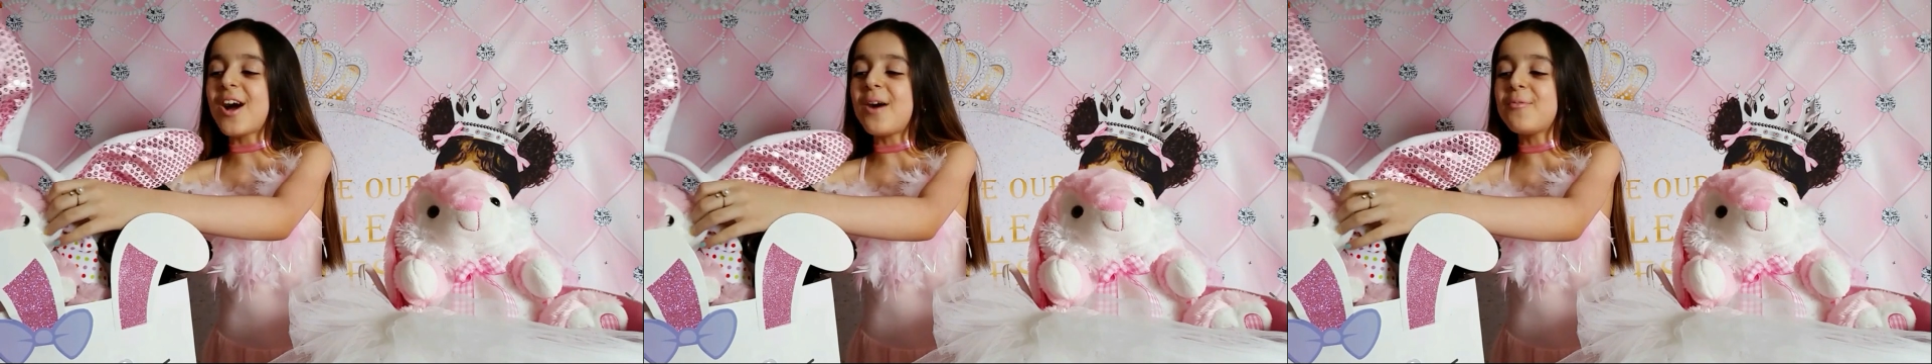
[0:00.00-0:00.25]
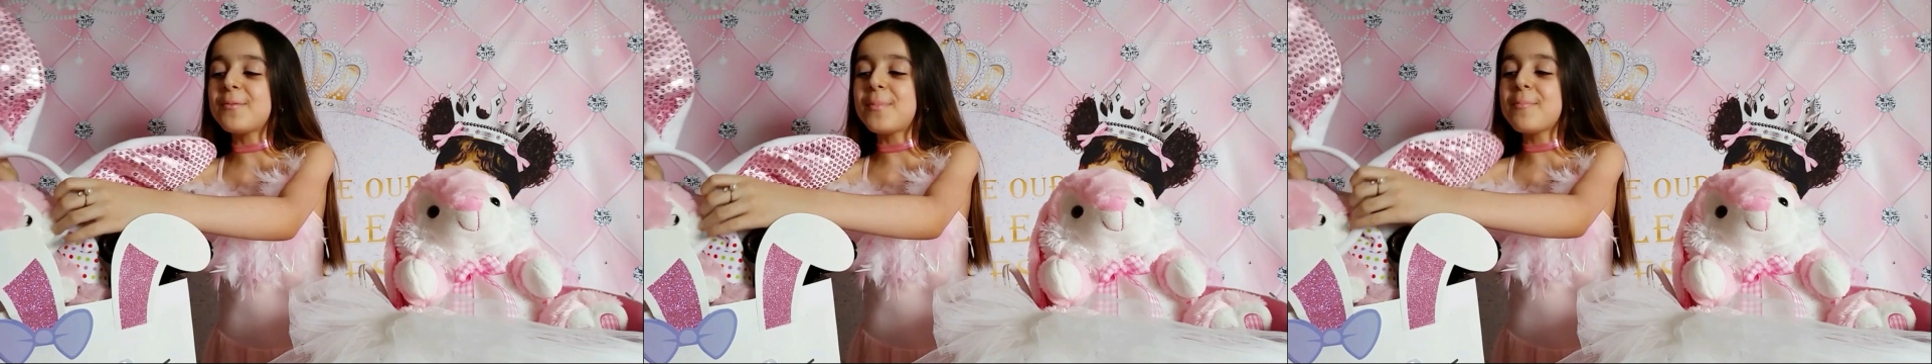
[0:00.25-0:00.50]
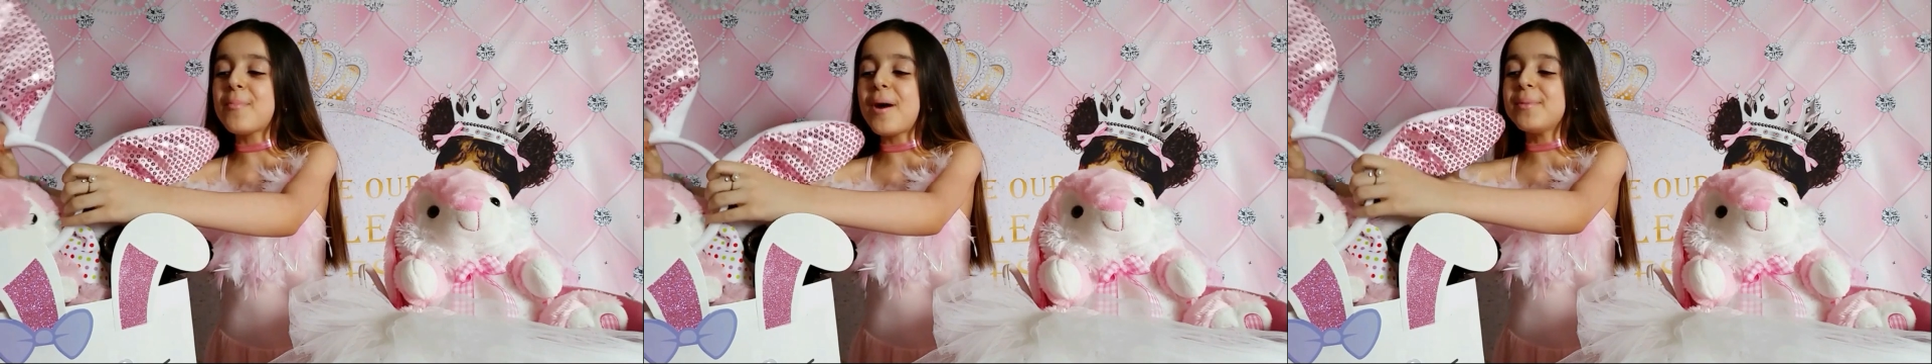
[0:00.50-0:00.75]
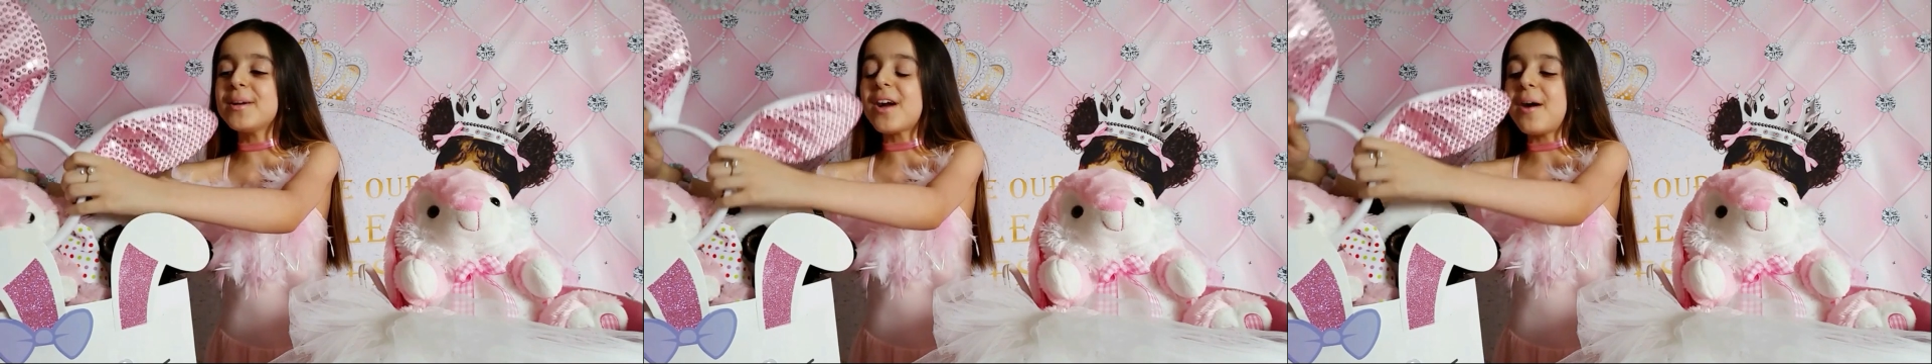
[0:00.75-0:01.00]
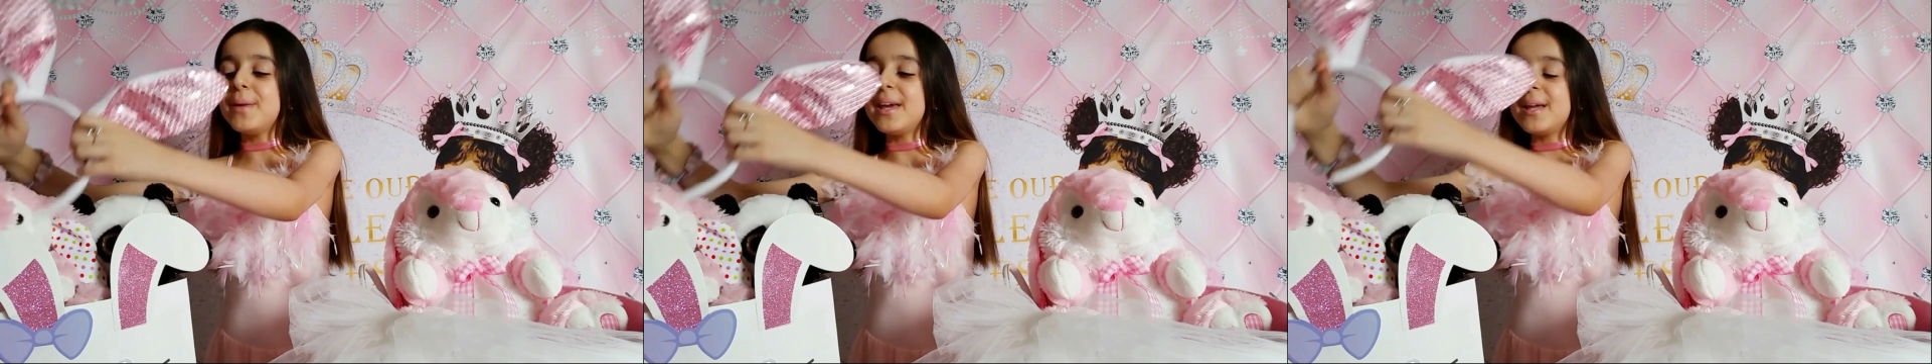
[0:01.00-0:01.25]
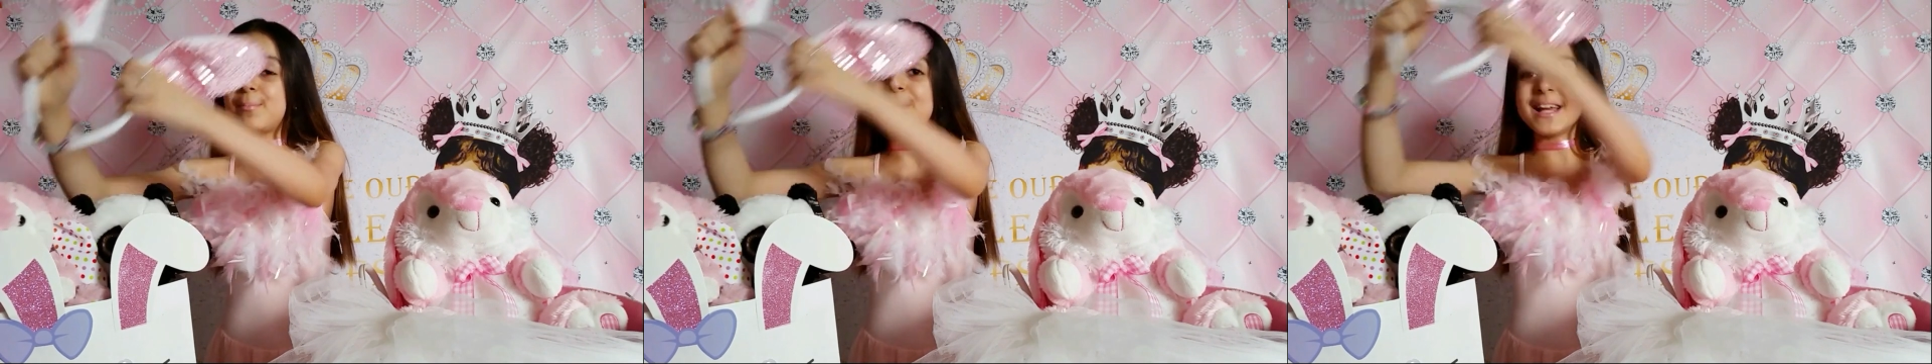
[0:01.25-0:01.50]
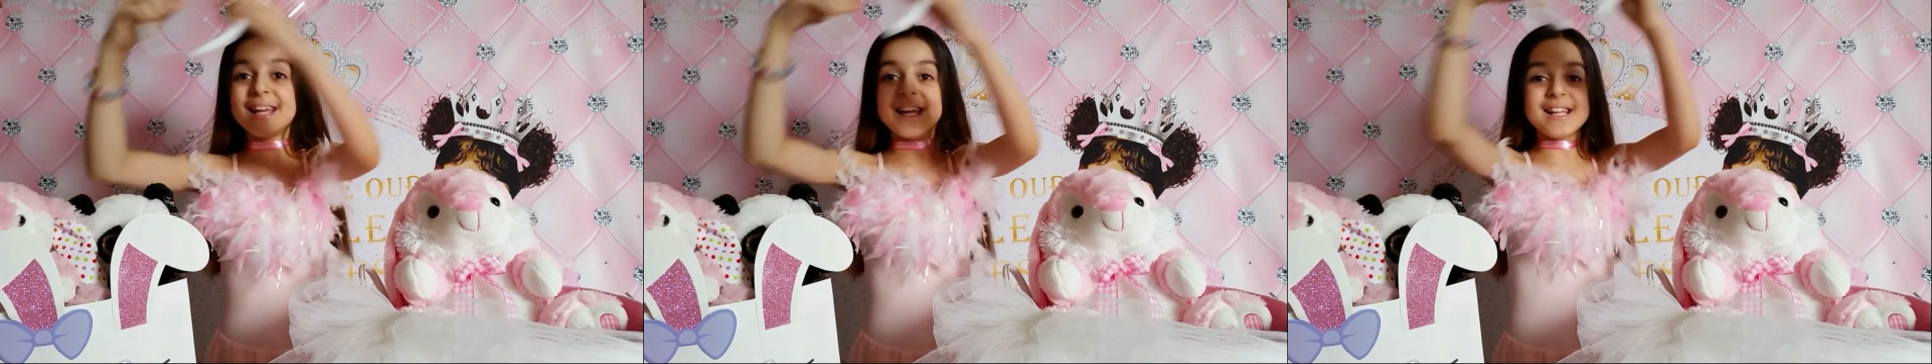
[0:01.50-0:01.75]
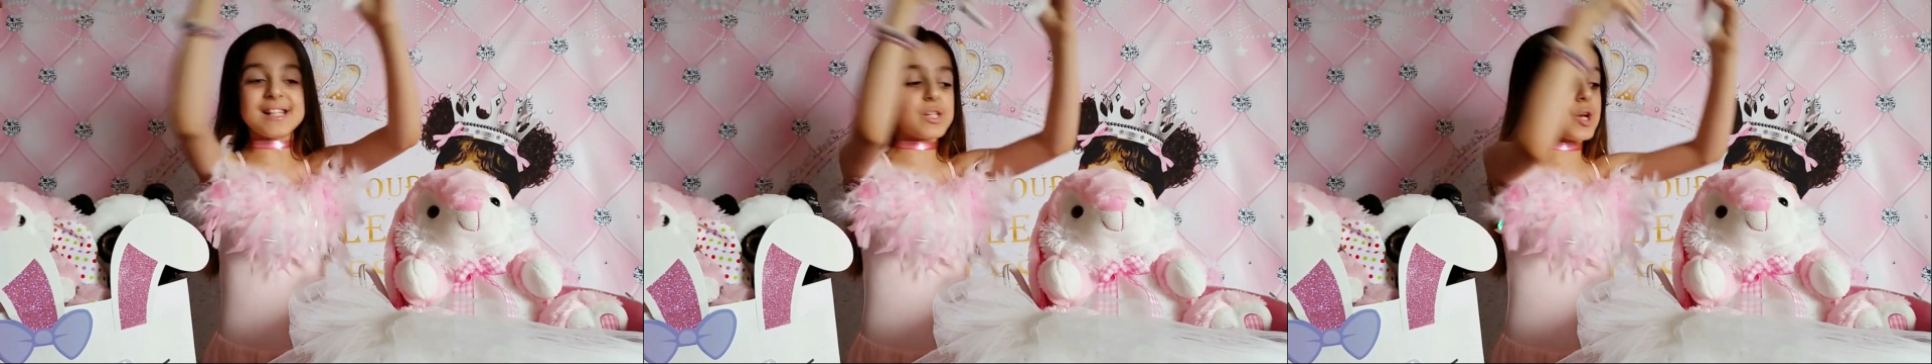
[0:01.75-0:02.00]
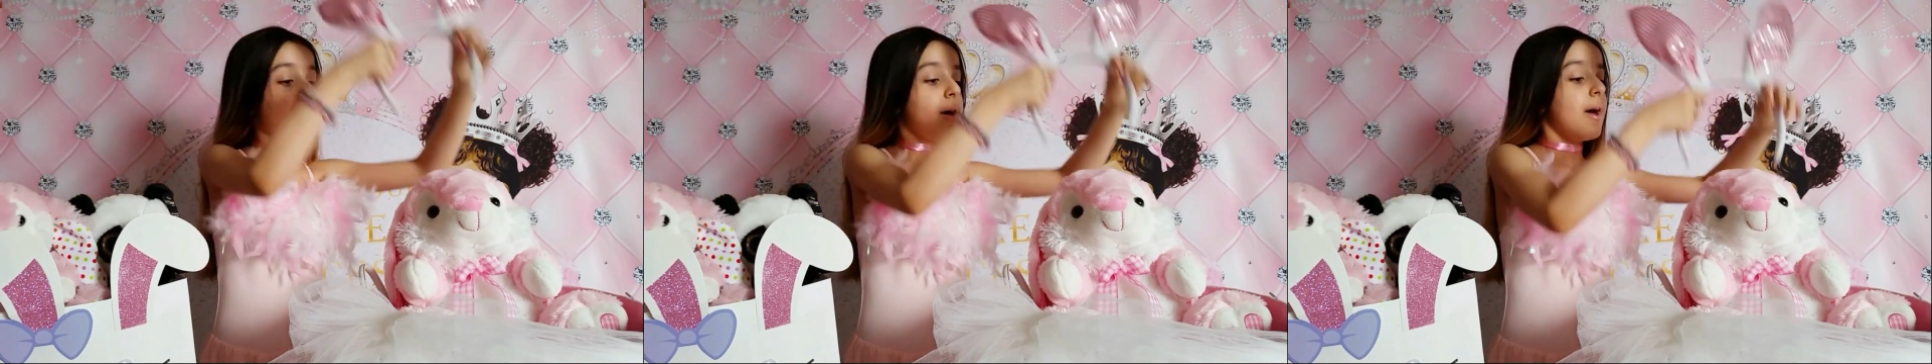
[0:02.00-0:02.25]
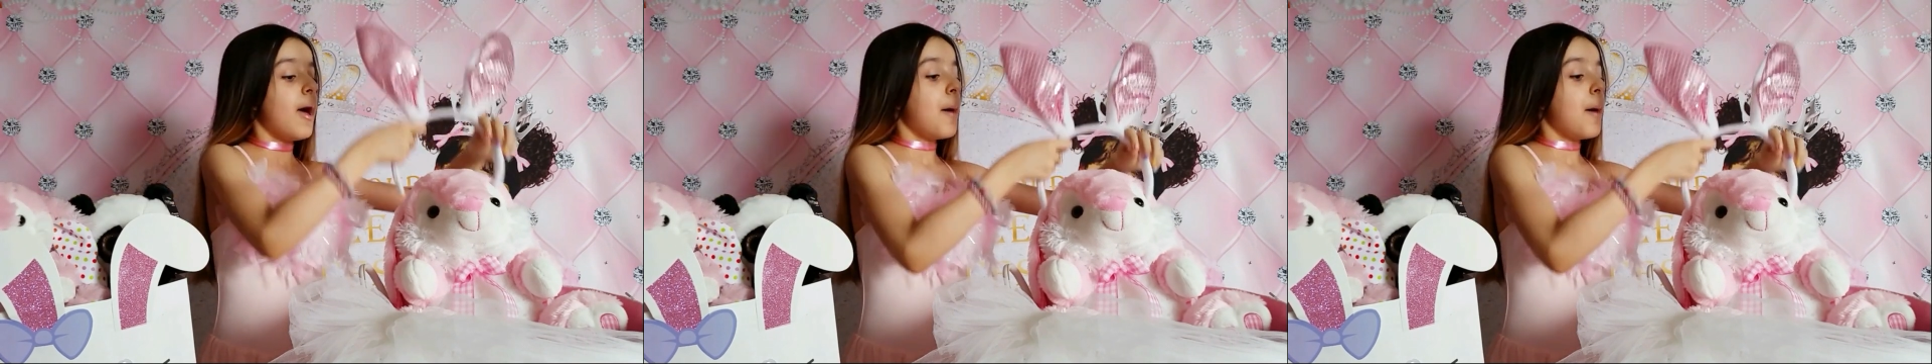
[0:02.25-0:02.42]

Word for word: got what my mommy got me in my Easter